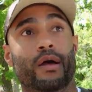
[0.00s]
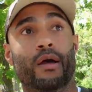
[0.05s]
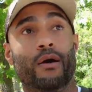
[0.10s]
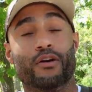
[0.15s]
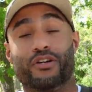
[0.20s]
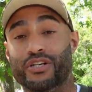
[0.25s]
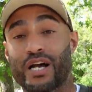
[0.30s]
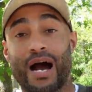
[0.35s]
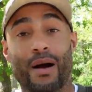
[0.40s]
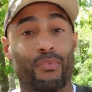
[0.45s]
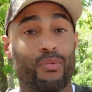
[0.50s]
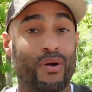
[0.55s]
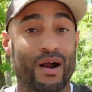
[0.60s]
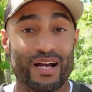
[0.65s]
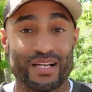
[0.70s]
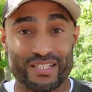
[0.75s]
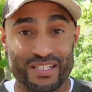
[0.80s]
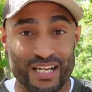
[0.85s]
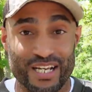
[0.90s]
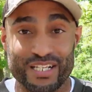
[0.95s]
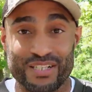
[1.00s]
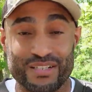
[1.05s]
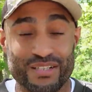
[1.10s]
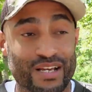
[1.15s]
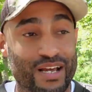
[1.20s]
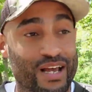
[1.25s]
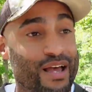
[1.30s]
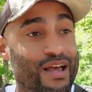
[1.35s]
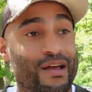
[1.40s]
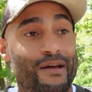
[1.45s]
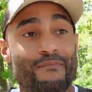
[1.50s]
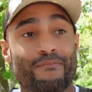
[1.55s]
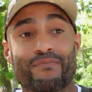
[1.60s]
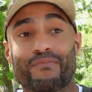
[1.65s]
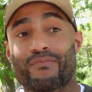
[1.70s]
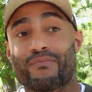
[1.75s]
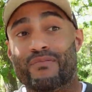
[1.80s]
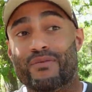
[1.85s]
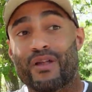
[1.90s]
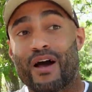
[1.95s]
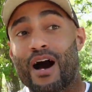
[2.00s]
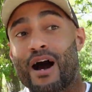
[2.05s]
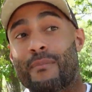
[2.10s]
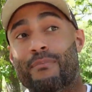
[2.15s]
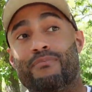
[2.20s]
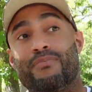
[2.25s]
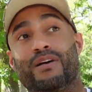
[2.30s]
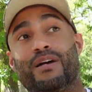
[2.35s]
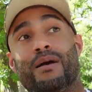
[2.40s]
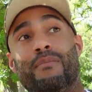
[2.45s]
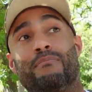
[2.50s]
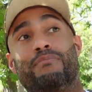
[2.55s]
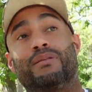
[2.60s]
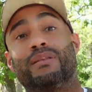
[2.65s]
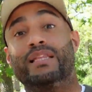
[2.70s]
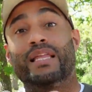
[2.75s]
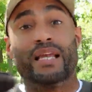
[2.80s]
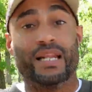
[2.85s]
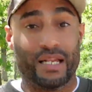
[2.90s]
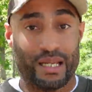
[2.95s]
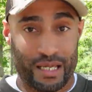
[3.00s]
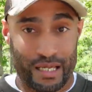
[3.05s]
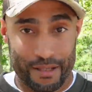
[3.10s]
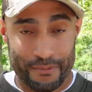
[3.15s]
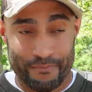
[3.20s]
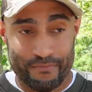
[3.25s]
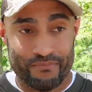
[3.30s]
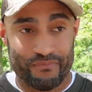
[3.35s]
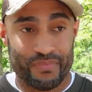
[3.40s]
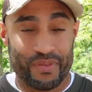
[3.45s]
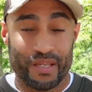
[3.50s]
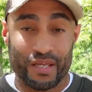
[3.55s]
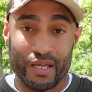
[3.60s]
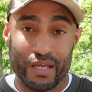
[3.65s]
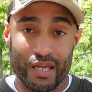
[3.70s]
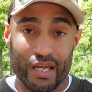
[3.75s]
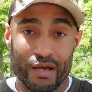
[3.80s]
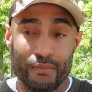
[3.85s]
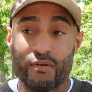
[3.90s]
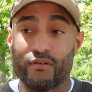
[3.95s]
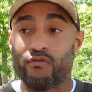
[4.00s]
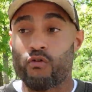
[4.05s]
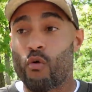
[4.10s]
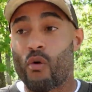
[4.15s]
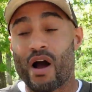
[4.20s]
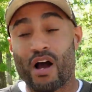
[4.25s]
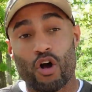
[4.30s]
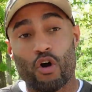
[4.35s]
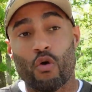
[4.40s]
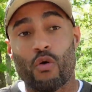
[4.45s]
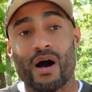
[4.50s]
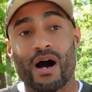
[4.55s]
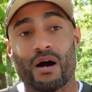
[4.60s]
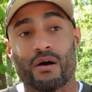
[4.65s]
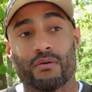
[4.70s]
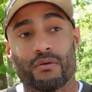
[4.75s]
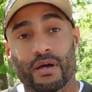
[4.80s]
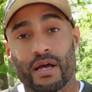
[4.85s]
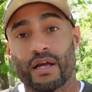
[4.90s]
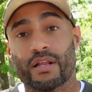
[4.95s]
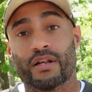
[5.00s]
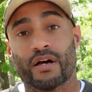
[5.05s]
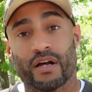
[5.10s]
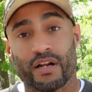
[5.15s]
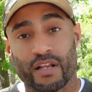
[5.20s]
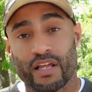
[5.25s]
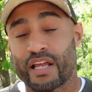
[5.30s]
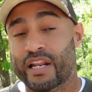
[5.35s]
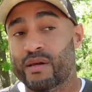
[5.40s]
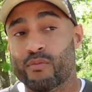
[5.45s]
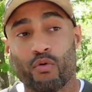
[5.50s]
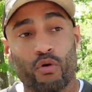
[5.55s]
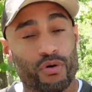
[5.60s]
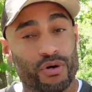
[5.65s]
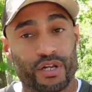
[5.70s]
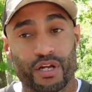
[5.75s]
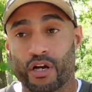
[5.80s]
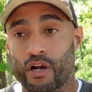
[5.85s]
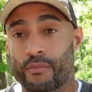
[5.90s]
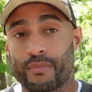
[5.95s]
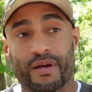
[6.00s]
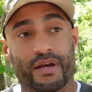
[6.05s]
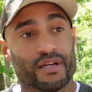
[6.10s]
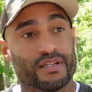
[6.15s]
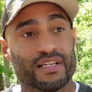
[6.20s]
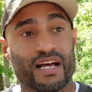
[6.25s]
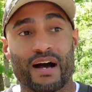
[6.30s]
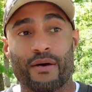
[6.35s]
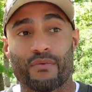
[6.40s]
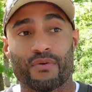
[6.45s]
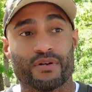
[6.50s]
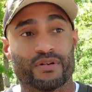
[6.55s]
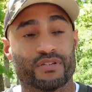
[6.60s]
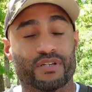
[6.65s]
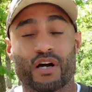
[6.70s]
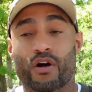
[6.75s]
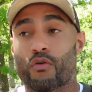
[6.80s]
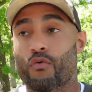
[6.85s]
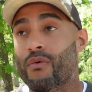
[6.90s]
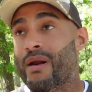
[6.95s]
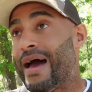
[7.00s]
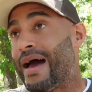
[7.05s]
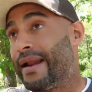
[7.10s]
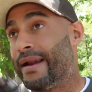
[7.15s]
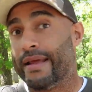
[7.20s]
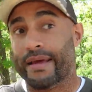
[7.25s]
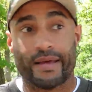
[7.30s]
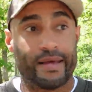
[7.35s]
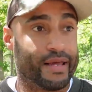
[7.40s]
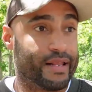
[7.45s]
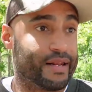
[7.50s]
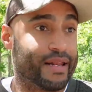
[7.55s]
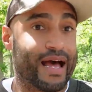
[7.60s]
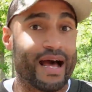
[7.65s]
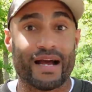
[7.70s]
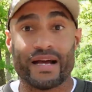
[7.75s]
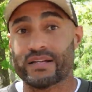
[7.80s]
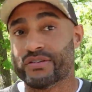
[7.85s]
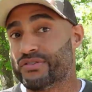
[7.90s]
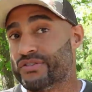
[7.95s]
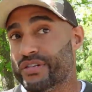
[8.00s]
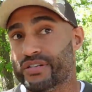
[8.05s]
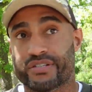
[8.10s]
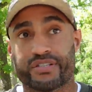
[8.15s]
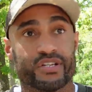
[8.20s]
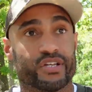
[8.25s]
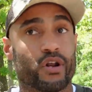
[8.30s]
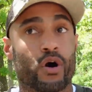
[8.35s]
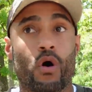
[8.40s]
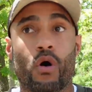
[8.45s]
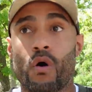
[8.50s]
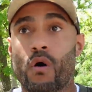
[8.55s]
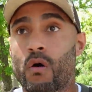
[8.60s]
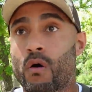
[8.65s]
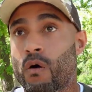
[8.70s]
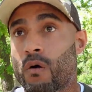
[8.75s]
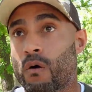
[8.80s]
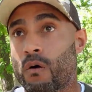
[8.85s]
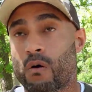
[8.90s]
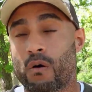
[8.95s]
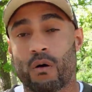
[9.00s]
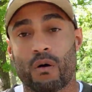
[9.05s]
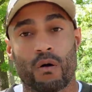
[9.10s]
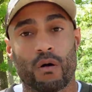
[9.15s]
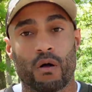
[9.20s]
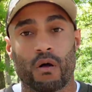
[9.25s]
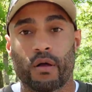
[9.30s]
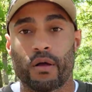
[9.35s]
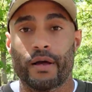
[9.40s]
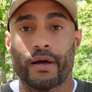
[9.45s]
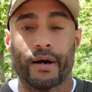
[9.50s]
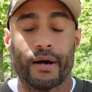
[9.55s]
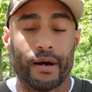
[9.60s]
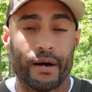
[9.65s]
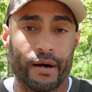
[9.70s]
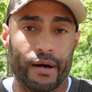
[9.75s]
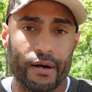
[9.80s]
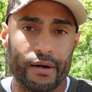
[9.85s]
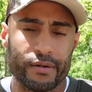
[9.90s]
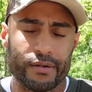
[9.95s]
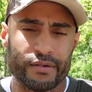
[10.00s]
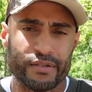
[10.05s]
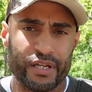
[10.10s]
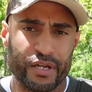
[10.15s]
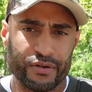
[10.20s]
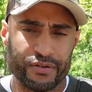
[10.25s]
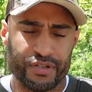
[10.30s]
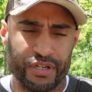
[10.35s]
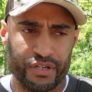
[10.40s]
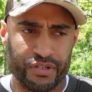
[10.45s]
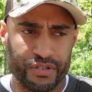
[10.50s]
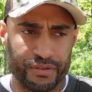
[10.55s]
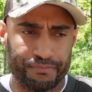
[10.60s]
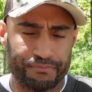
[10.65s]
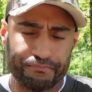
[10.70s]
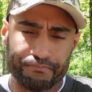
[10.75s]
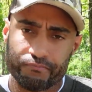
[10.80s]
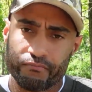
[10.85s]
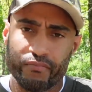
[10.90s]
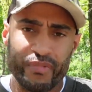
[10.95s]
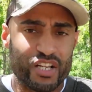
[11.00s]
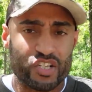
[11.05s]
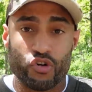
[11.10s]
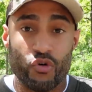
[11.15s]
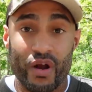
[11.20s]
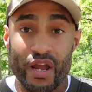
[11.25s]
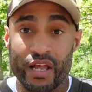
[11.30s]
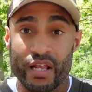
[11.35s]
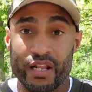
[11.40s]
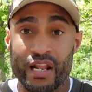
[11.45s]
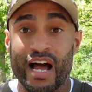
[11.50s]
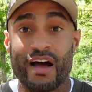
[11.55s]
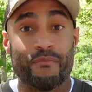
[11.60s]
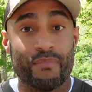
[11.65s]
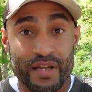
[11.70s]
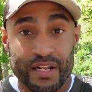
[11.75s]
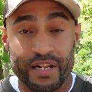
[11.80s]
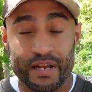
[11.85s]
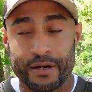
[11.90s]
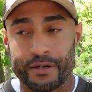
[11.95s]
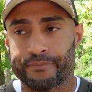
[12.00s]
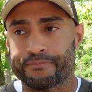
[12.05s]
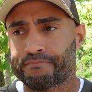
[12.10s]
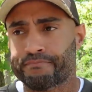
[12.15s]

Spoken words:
shot process up completely before I go out and hunt any more deer, because I was erratic and not consistent all deer season. That's great. I've been there.